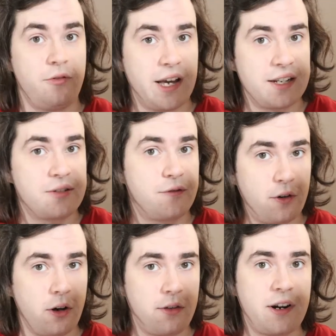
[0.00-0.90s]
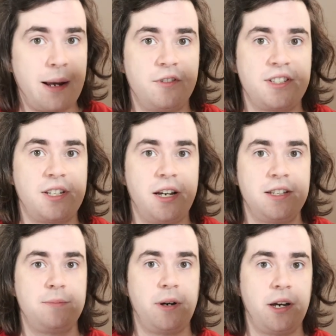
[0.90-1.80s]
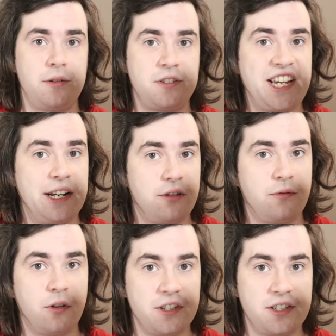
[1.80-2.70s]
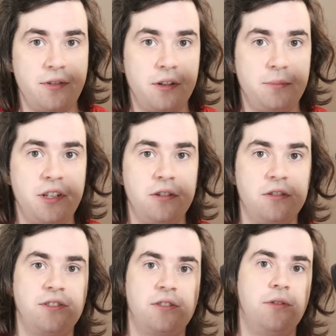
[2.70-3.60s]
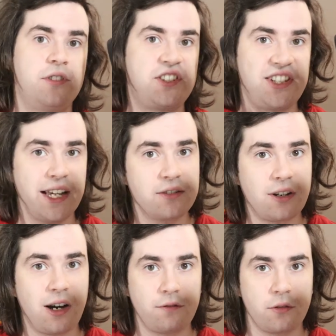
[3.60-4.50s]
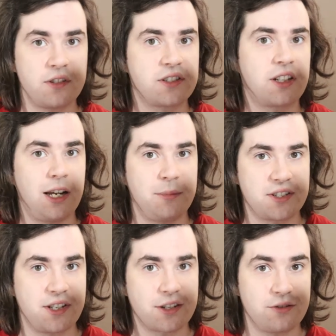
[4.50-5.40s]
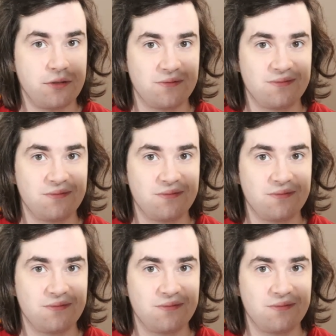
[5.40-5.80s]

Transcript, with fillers: That is further emphasized by the tenor voice that appears in the second half of this climax section.